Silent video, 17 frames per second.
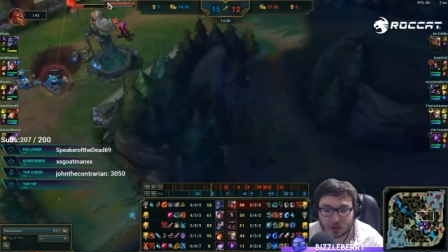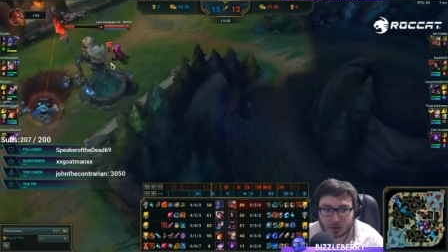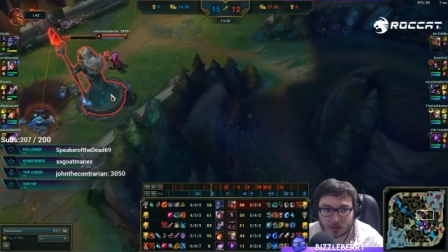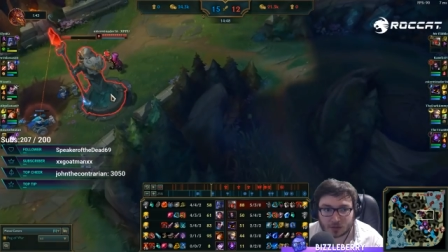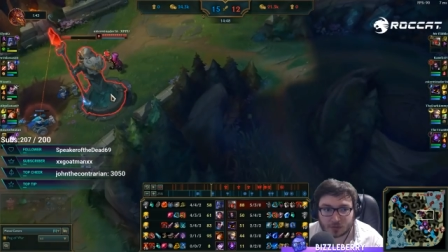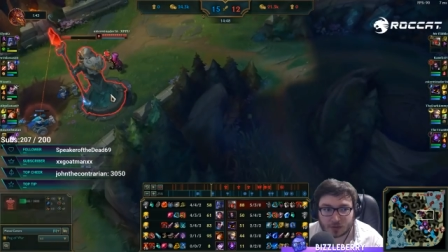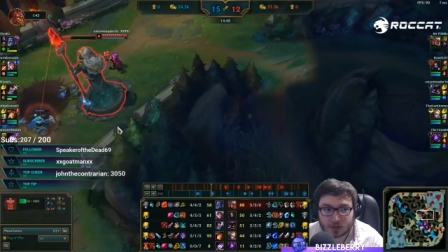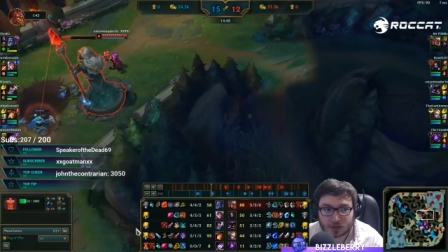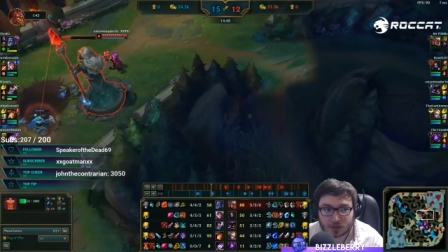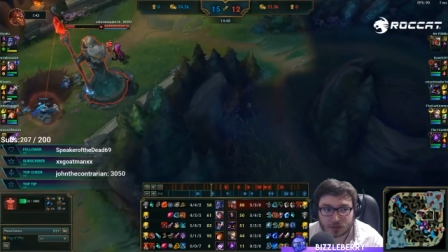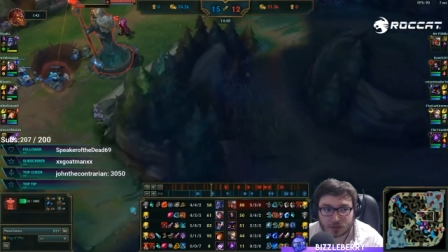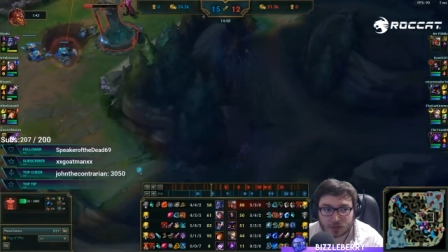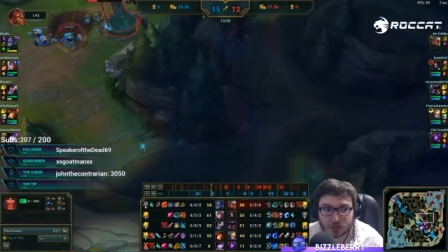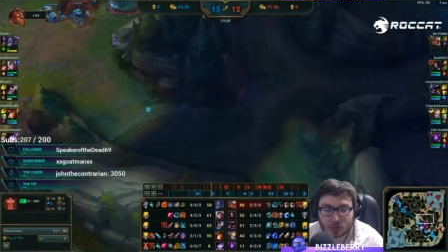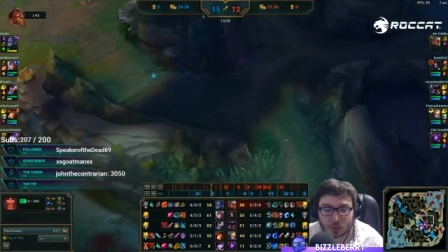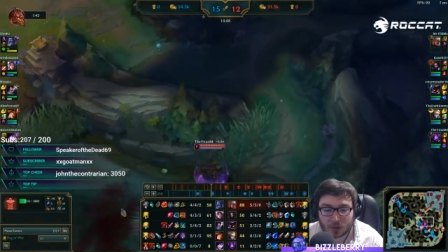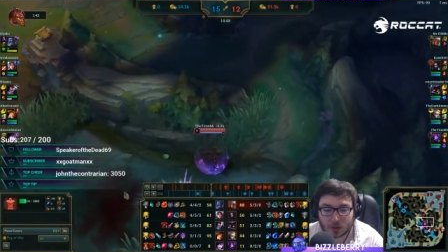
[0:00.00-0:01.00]
And the Veigar's
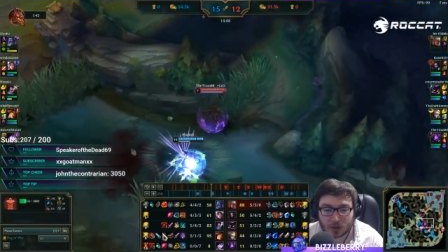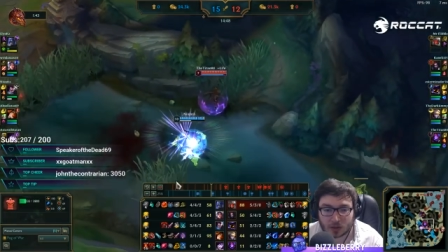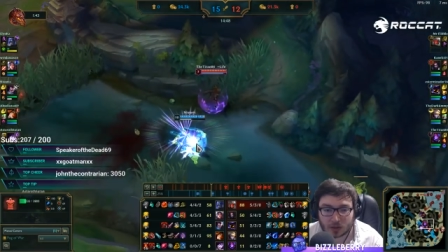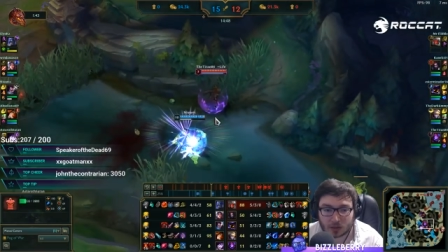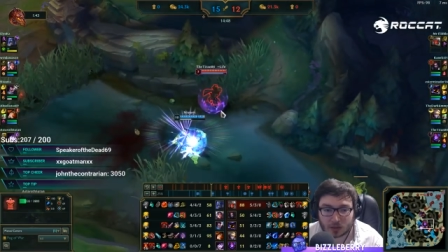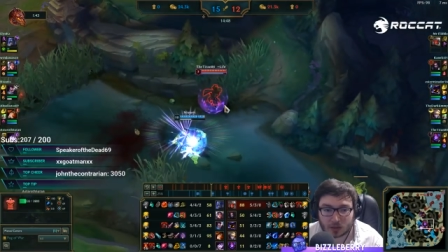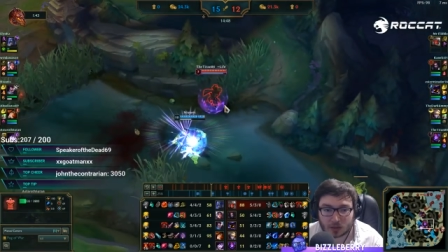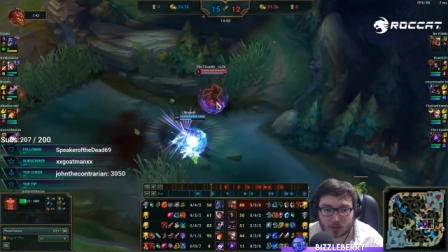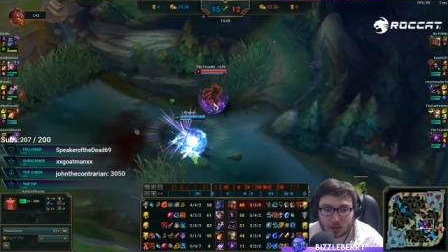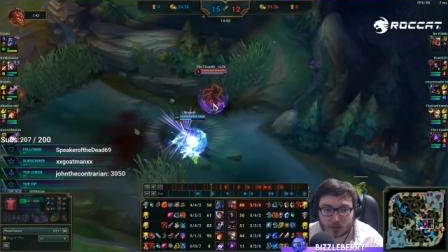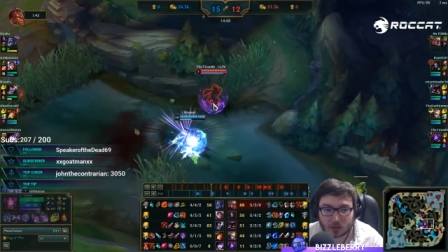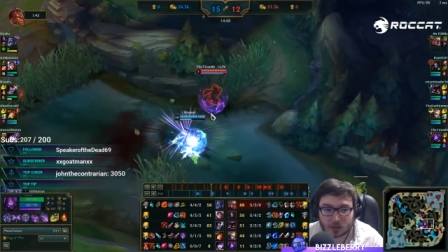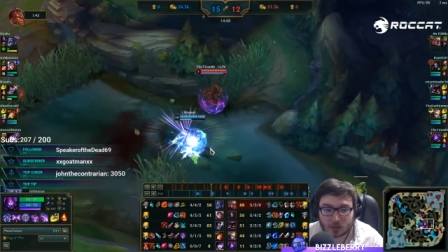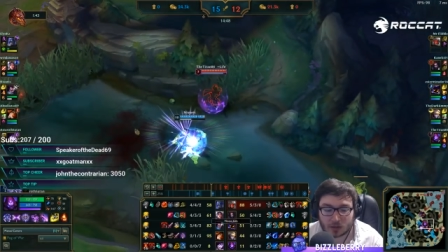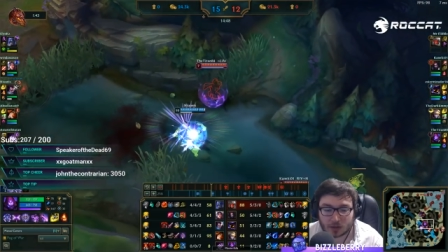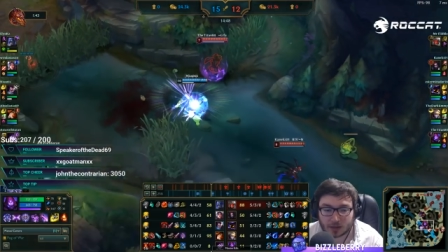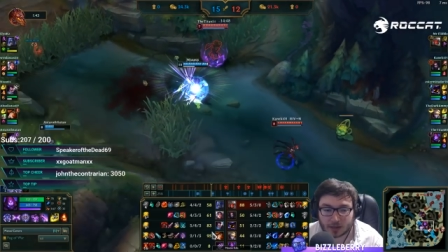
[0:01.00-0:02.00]
nowhere near here.
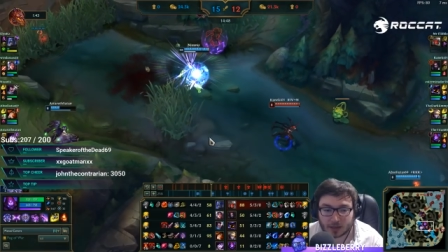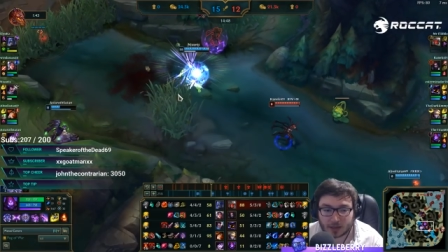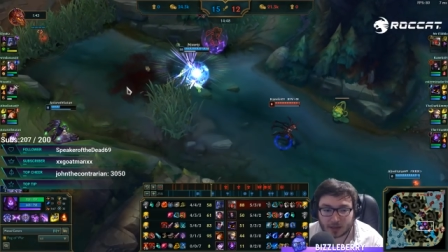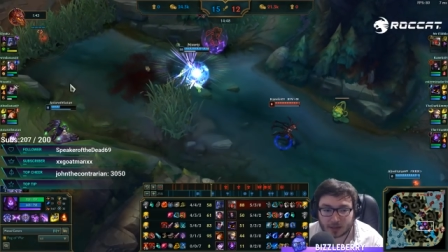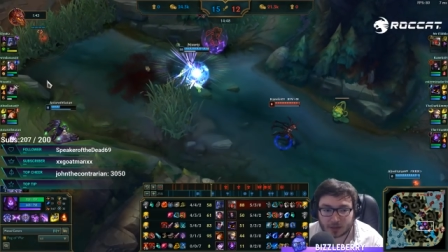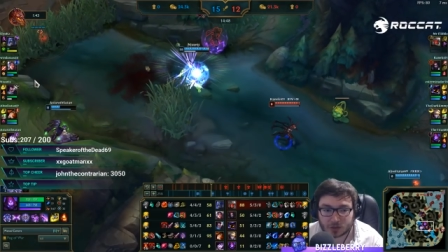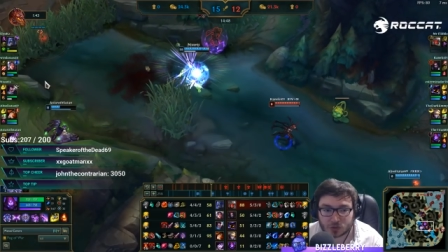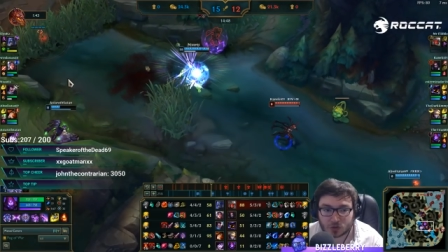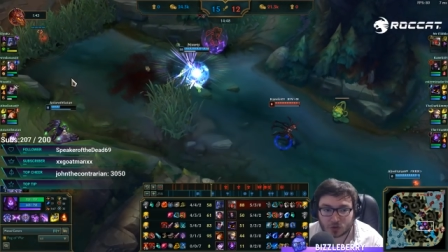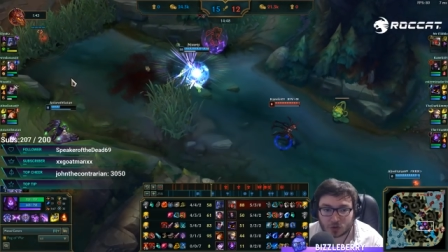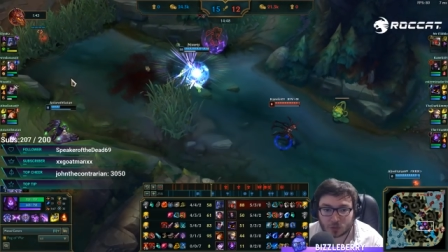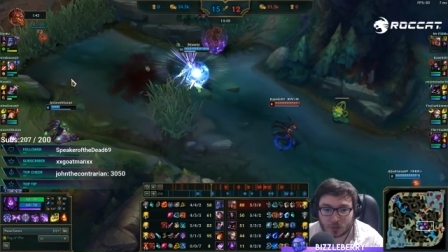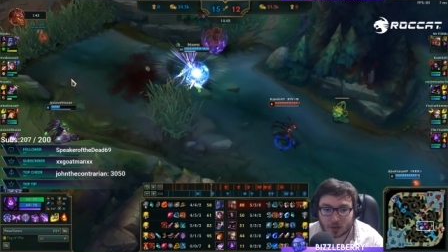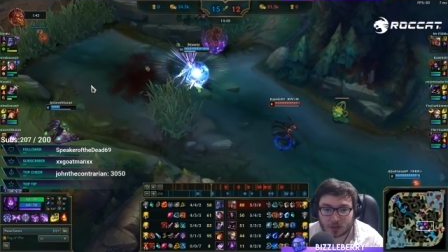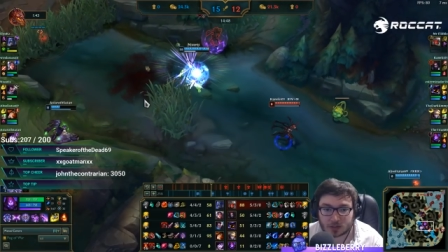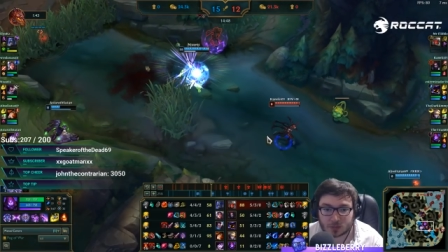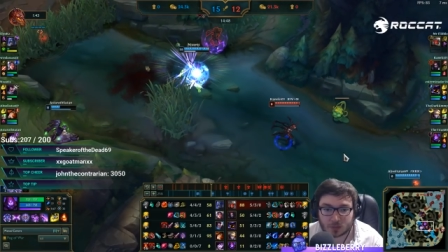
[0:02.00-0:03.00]
Like, here straight
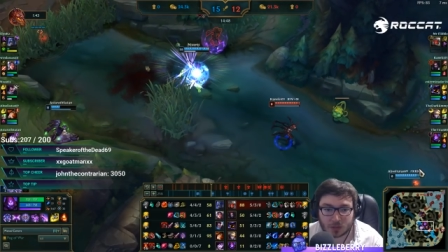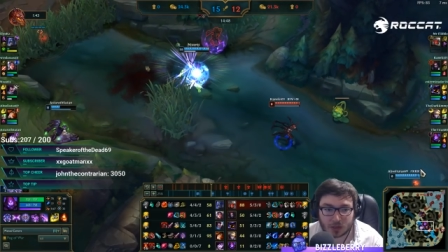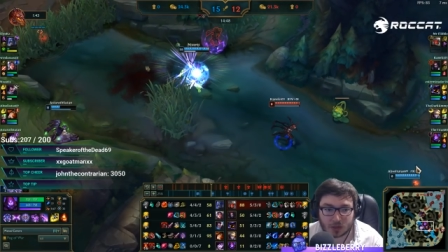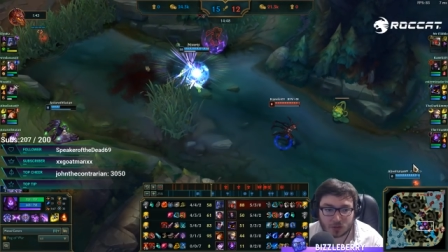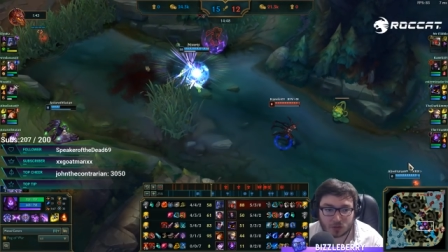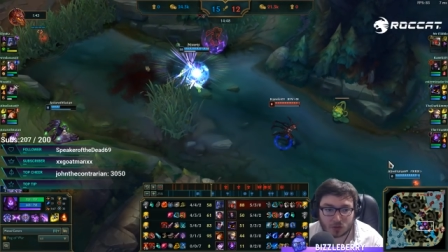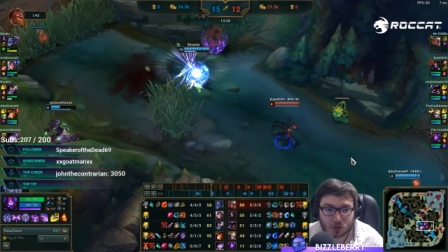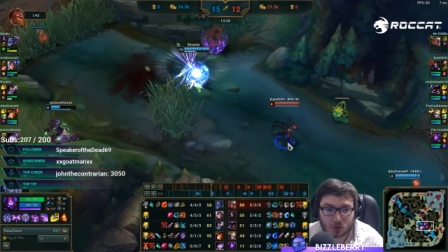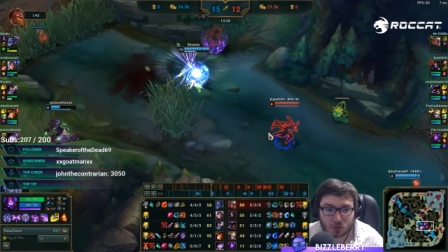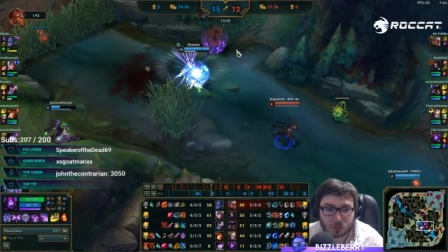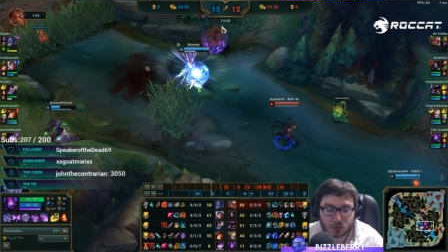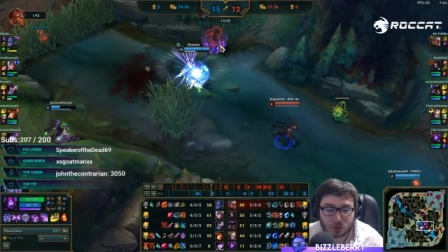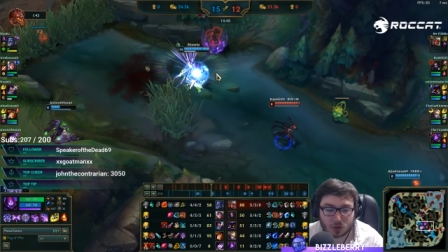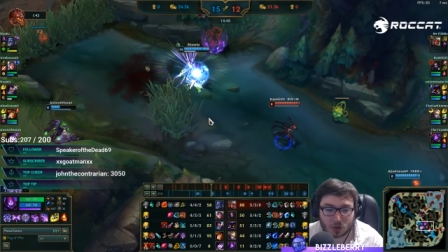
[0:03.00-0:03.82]
away is a big nope.